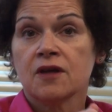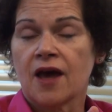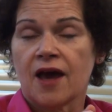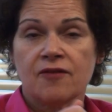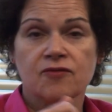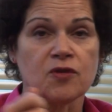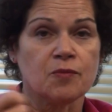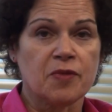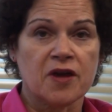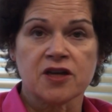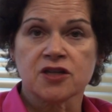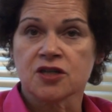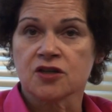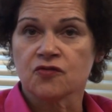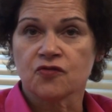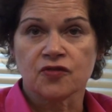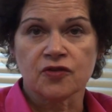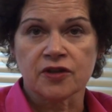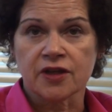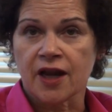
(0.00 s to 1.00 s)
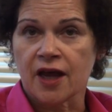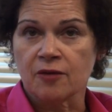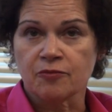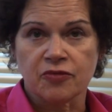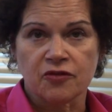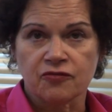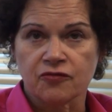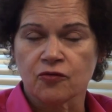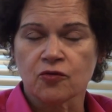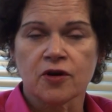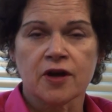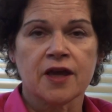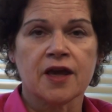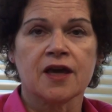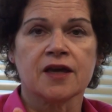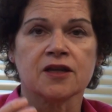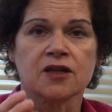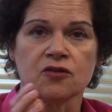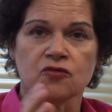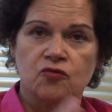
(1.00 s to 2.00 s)
have the patient fill it out
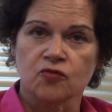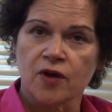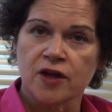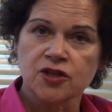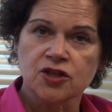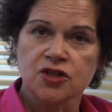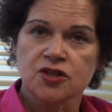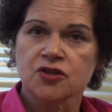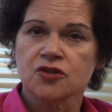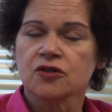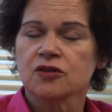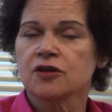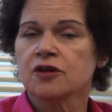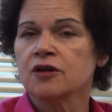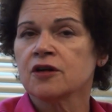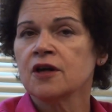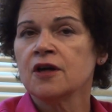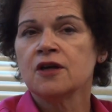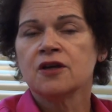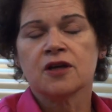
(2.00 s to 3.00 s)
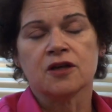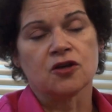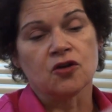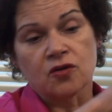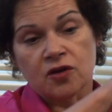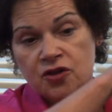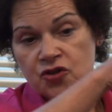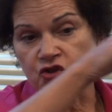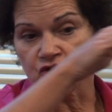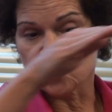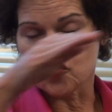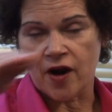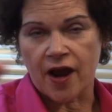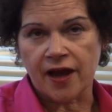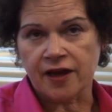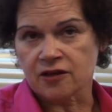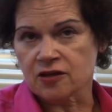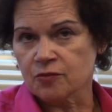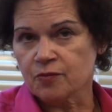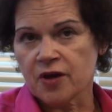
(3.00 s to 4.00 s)
beforehand and register, and you can
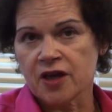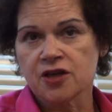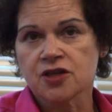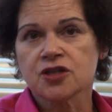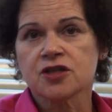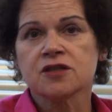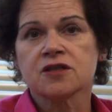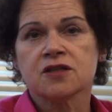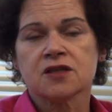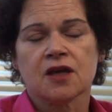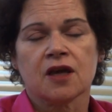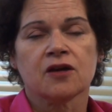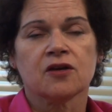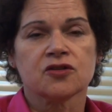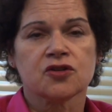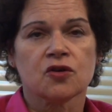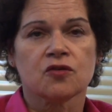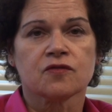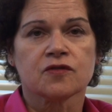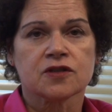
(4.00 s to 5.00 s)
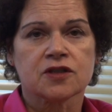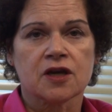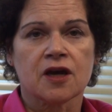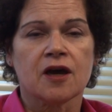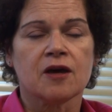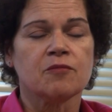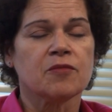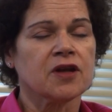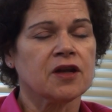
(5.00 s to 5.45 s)
track the patient's scales over time.